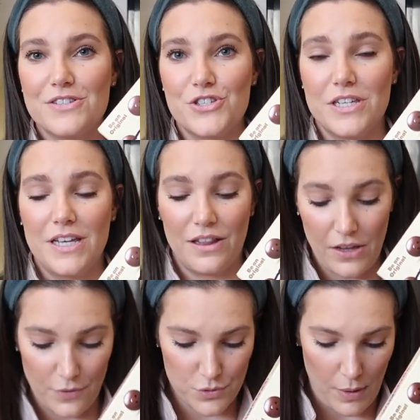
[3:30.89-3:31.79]
She
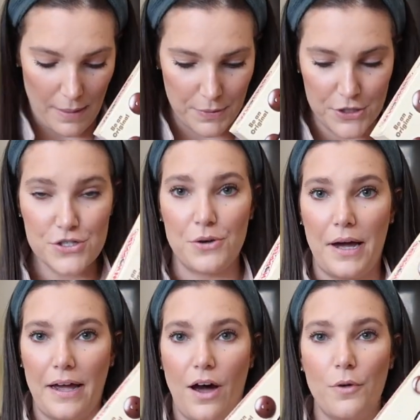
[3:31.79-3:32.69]
loves Whoppers. So
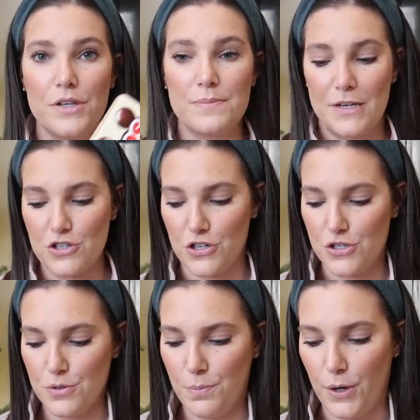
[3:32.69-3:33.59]
I always make sure
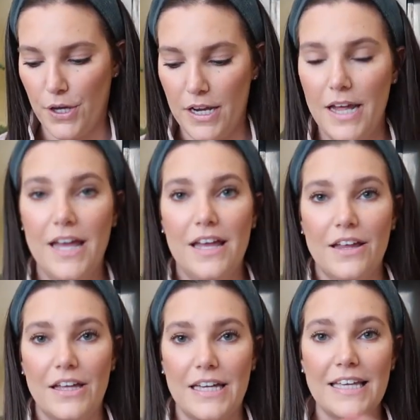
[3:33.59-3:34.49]
to put
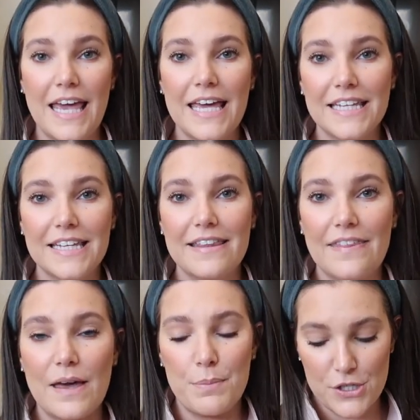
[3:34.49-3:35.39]
like a candy
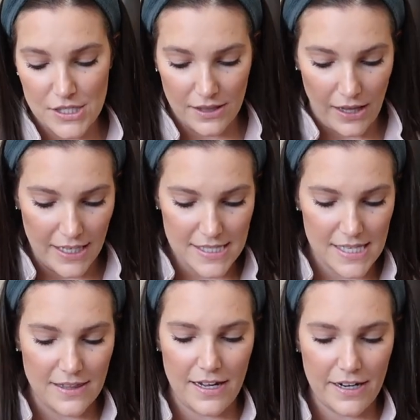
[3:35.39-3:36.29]
that person likes
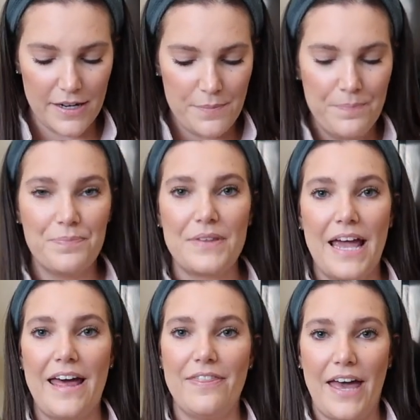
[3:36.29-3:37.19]
in there.
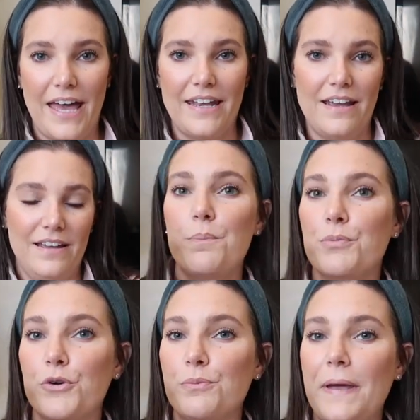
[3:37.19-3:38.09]
And then a
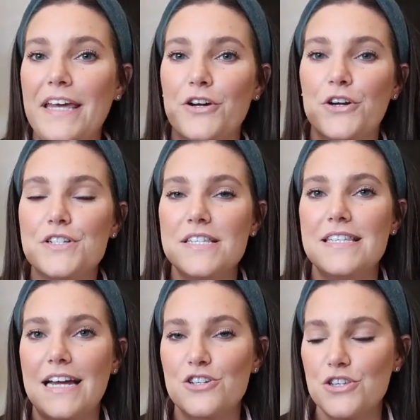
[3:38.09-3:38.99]
Brumate. Hers is
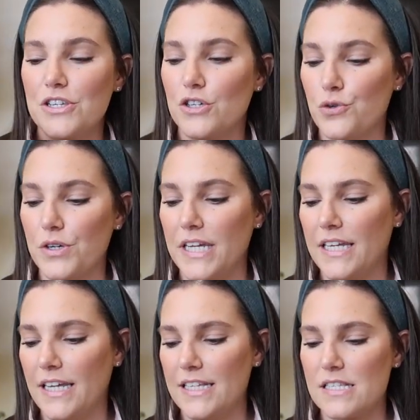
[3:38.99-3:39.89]
actually
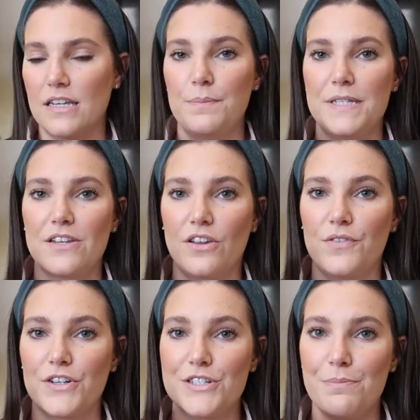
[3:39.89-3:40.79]
green. It's gonna be
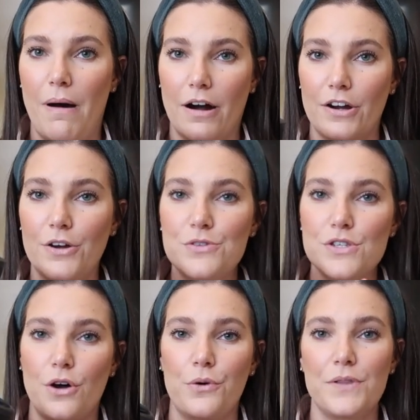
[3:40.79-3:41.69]
delivered tomorrow.
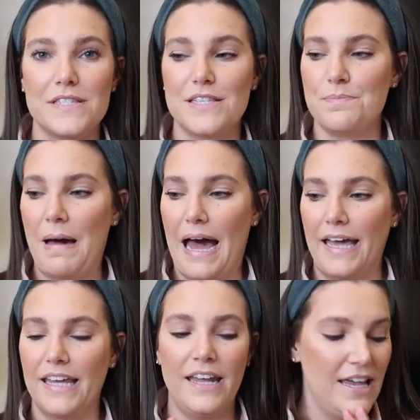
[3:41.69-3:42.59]
So this is
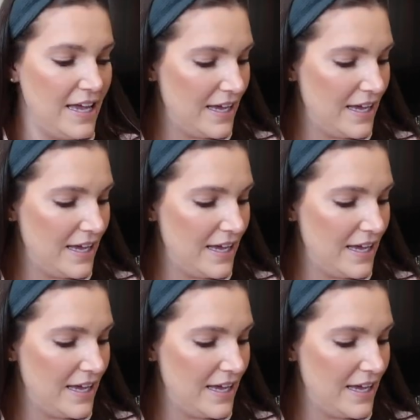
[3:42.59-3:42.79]
mine.